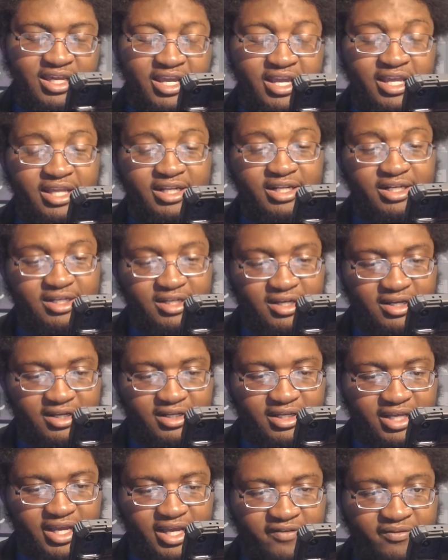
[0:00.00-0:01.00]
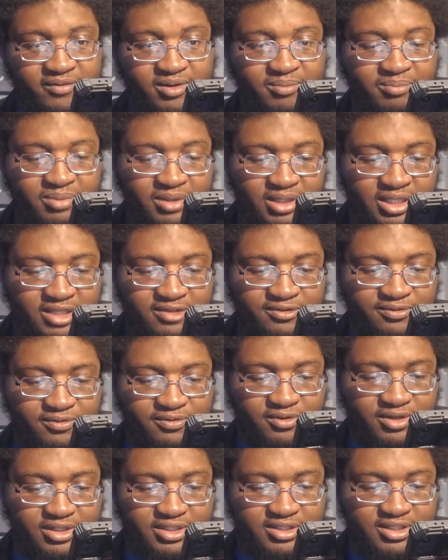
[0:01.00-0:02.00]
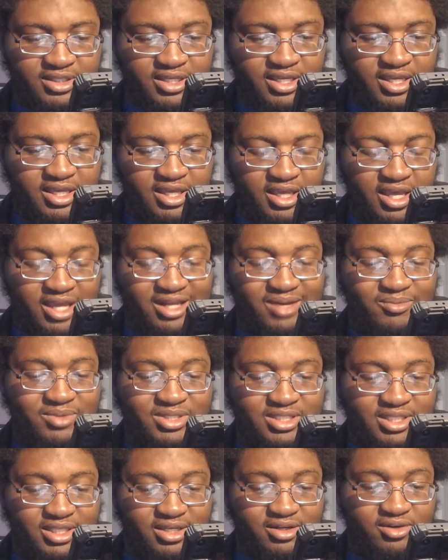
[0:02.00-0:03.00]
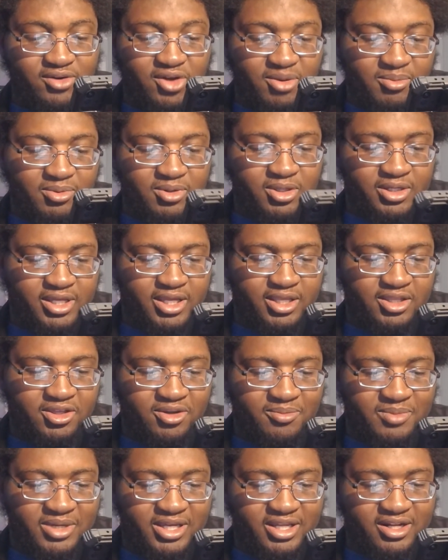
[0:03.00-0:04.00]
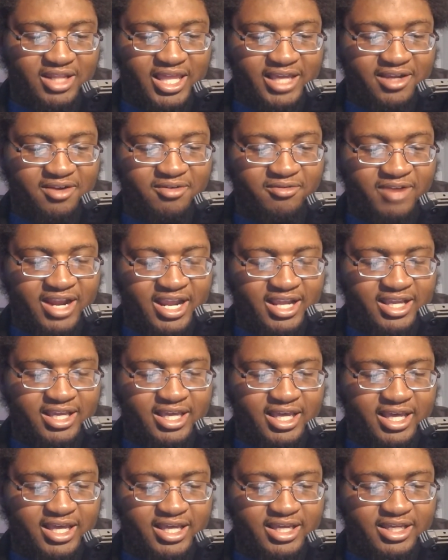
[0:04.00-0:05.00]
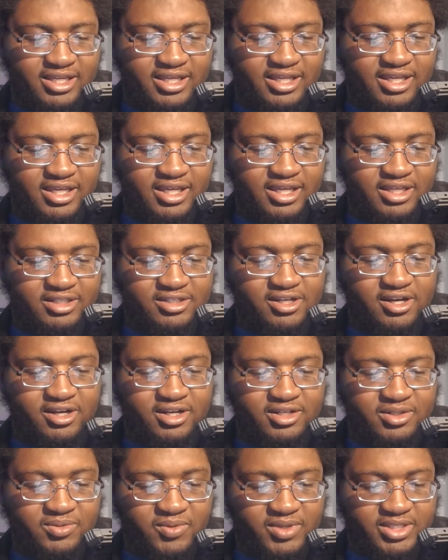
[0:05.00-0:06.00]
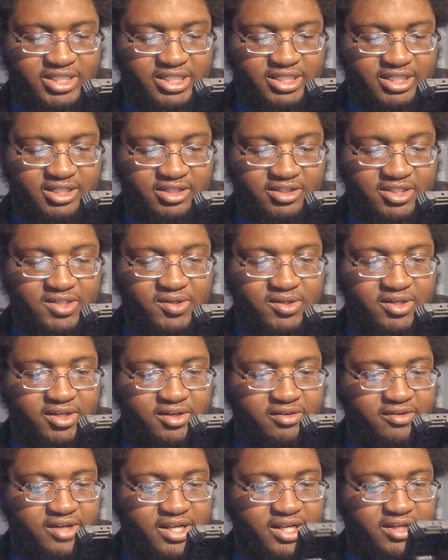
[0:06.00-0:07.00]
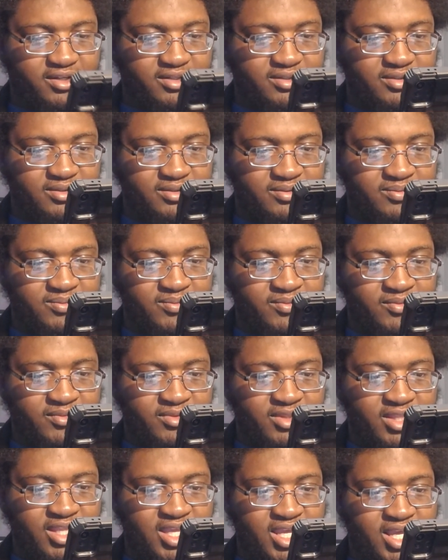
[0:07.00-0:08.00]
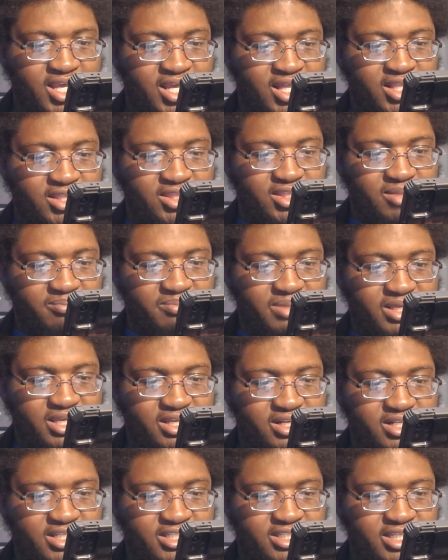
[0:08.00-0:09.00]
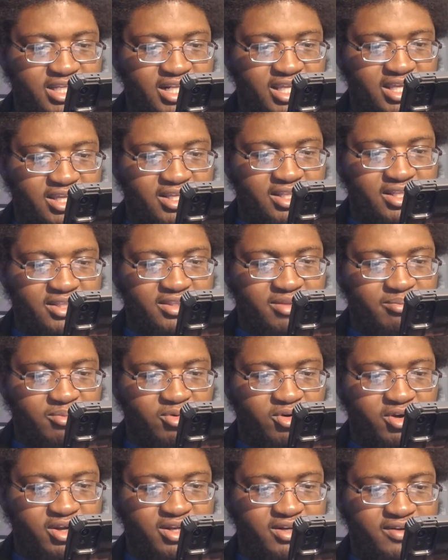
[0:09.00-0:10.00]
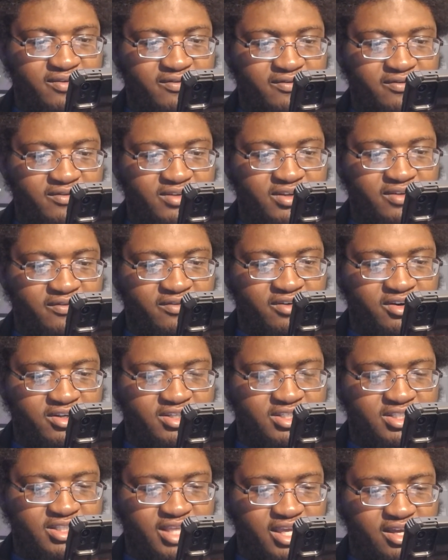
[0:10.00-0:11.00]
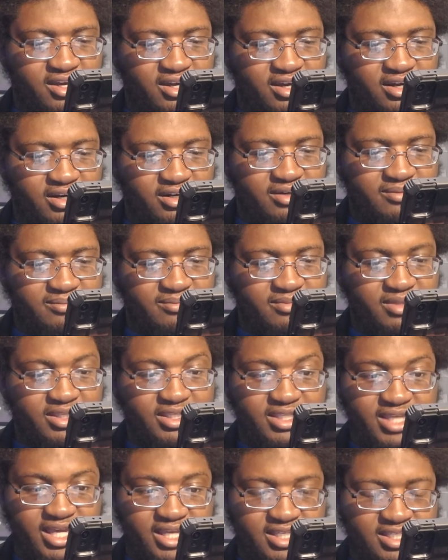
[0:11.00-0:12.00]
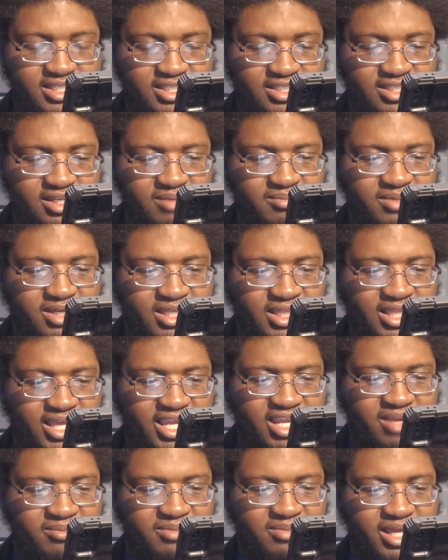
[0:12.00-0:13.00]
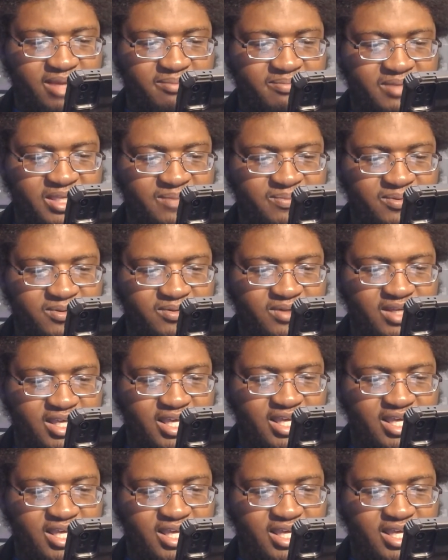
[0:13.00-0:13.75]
and the dog guy from the police force. And then we see a normal looking human and like a rat guy talking to each other and joking around. The bigger the city, the more diverse they are. Yes, some claim that people